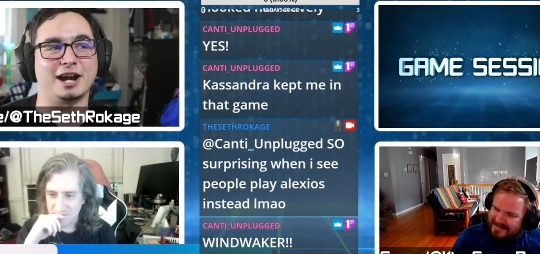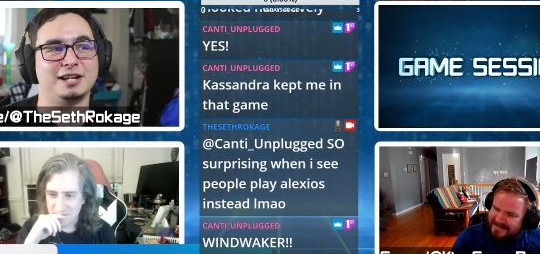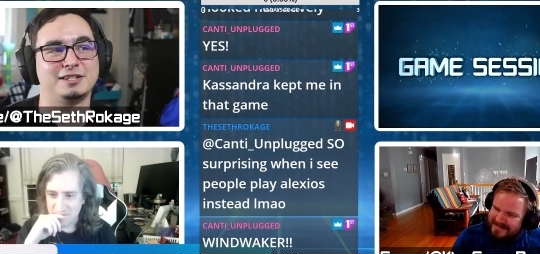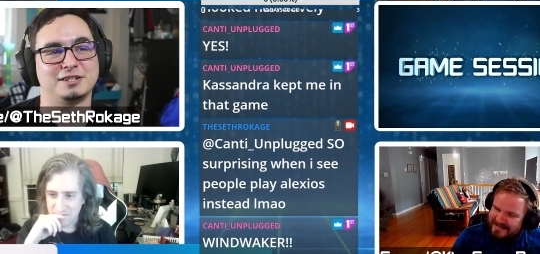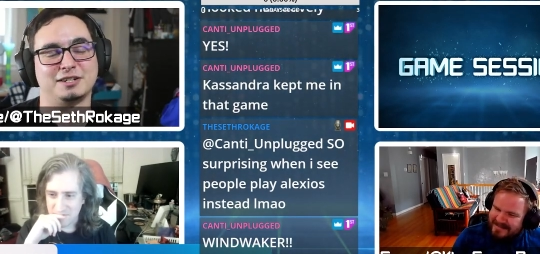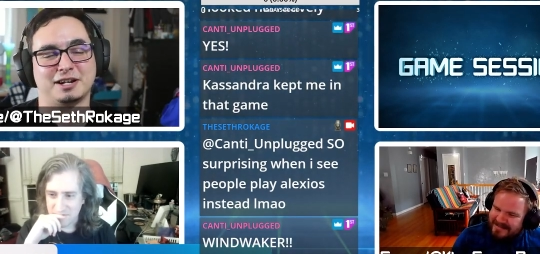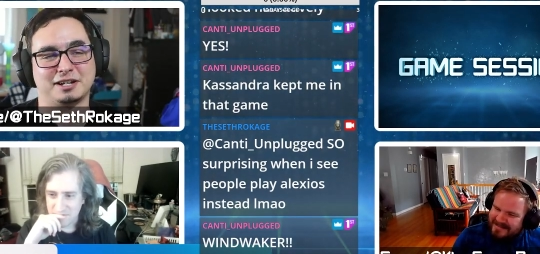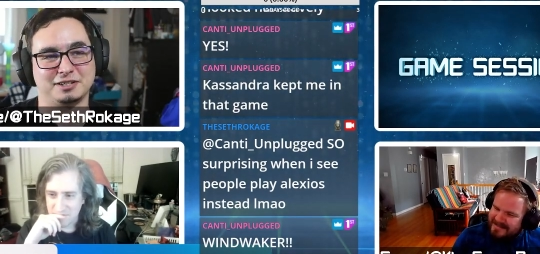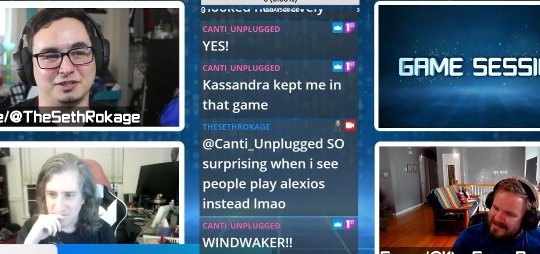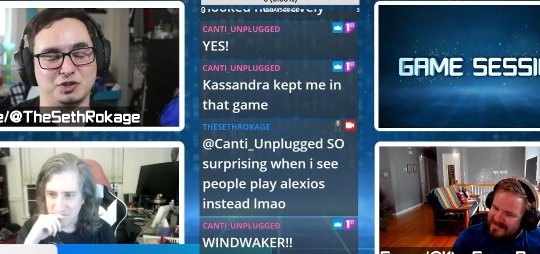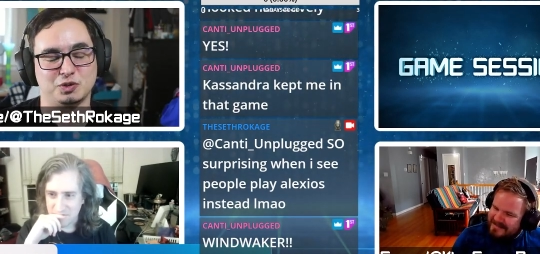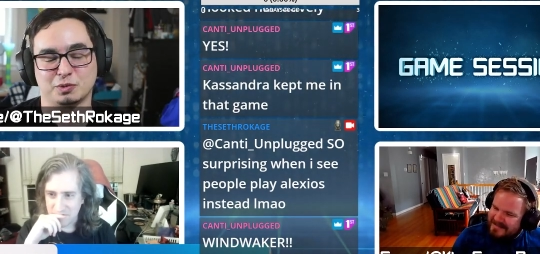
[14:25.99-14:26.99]
Speaker 1: I did not
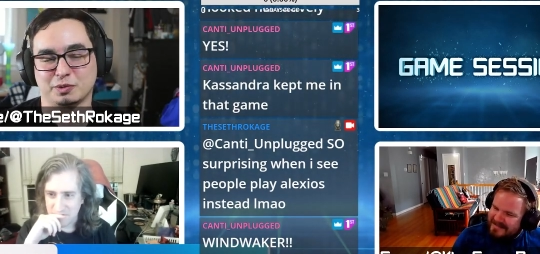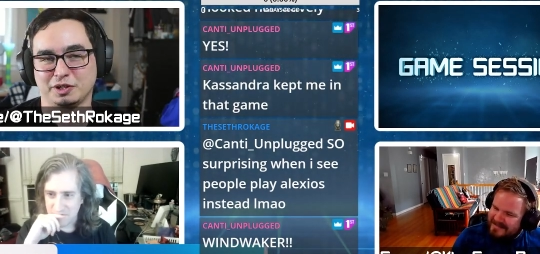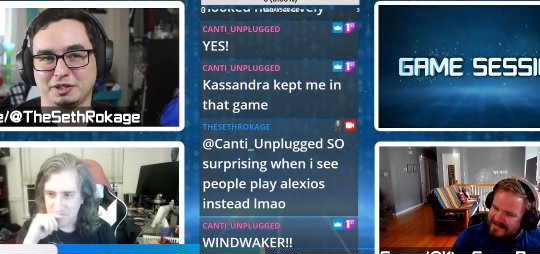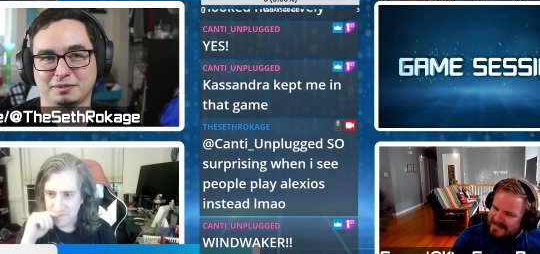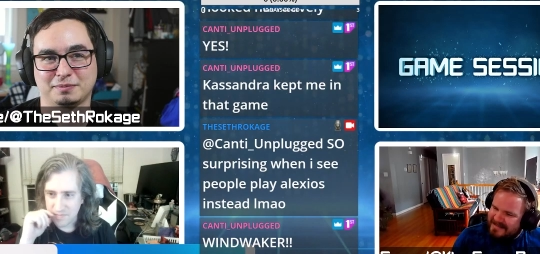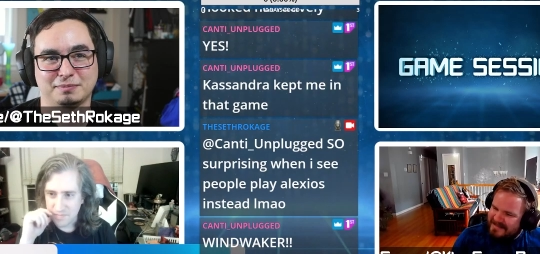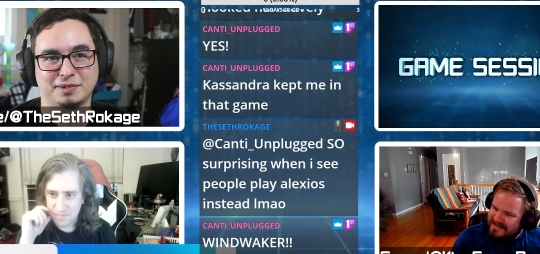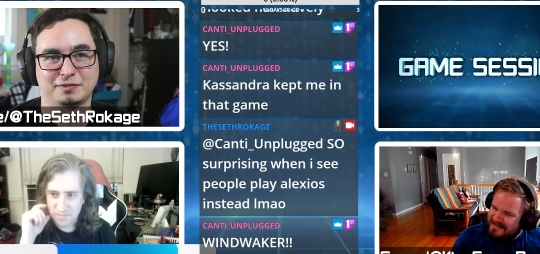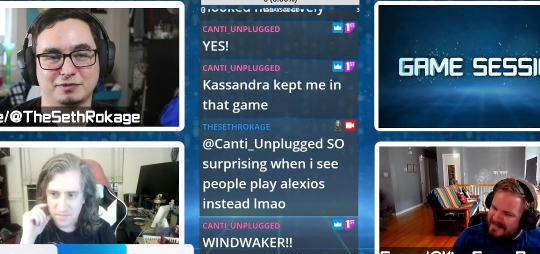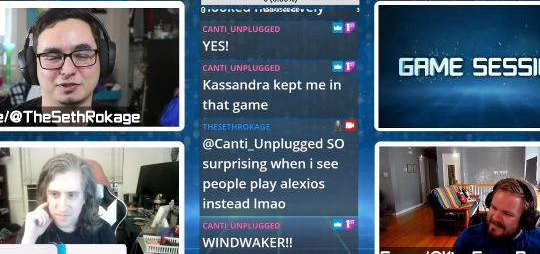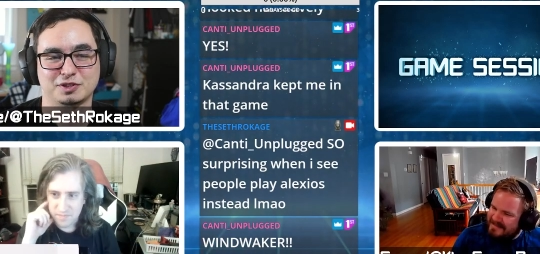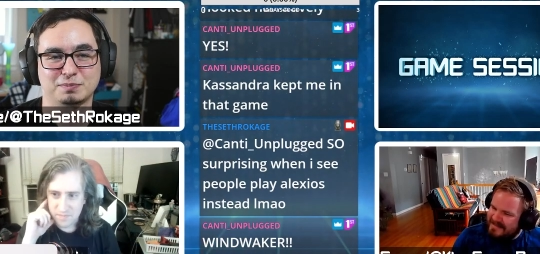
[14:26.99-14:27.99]
enjoy my
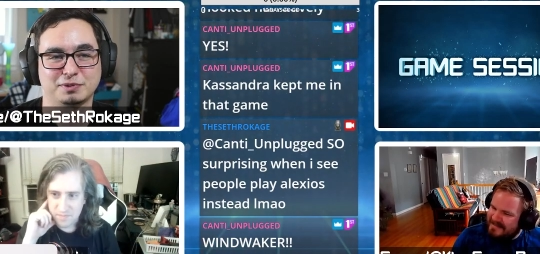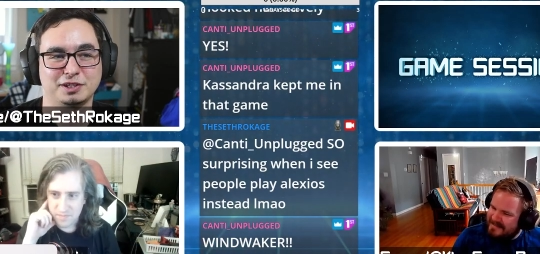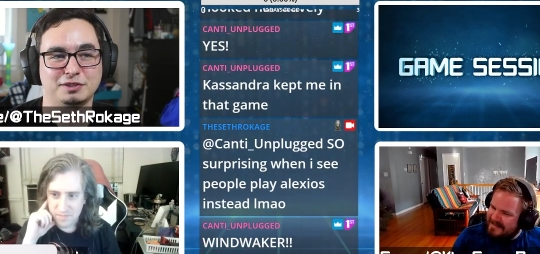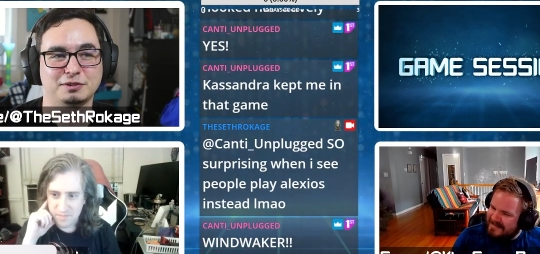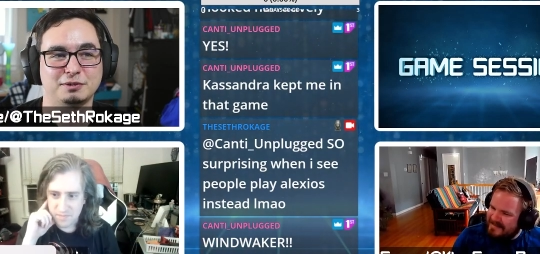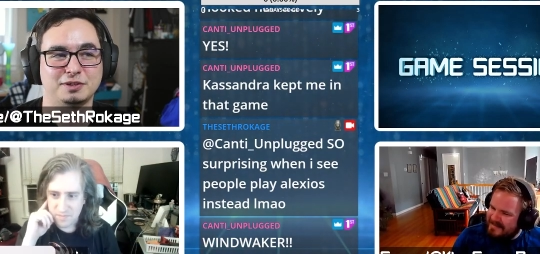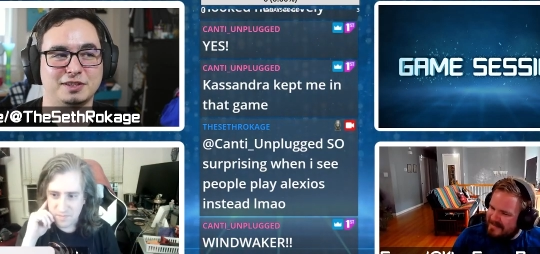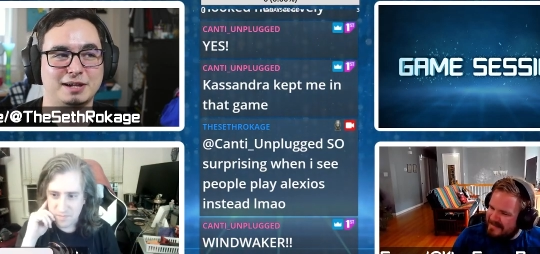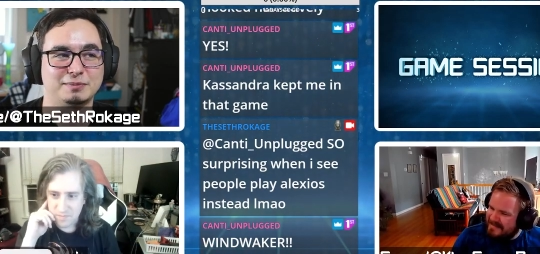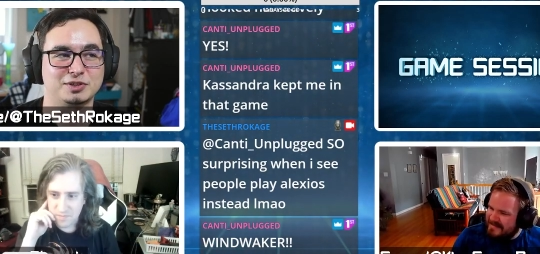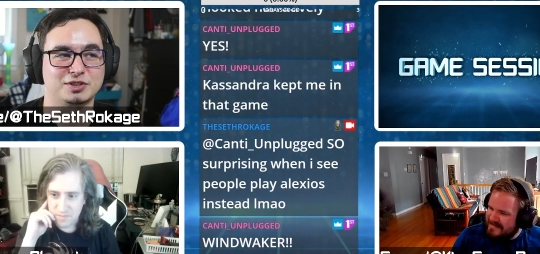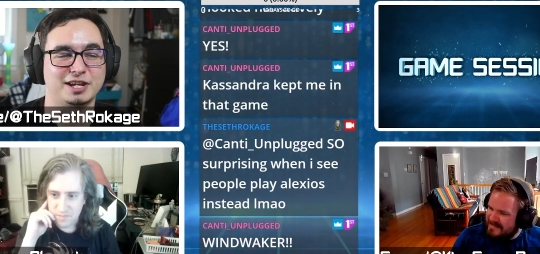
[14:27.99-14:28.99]
first playthrough, and then
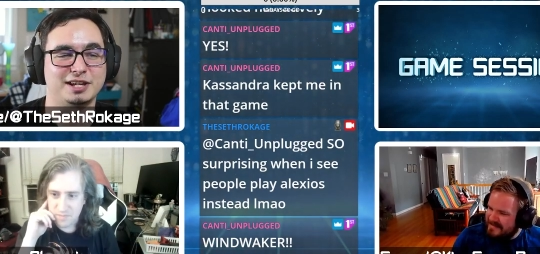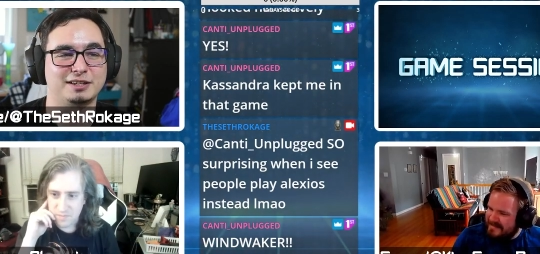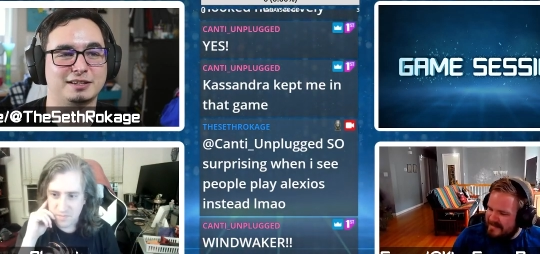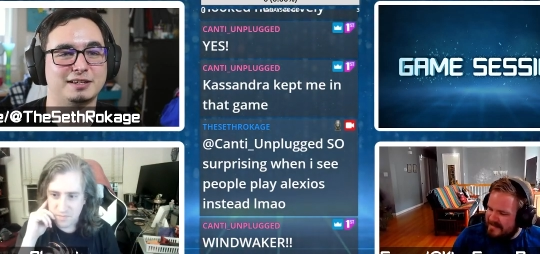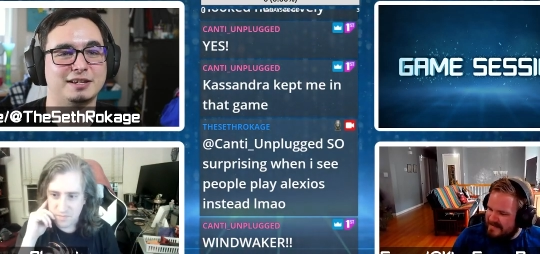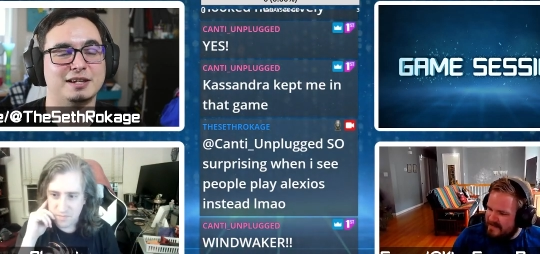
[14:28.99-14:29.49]
I'm just like,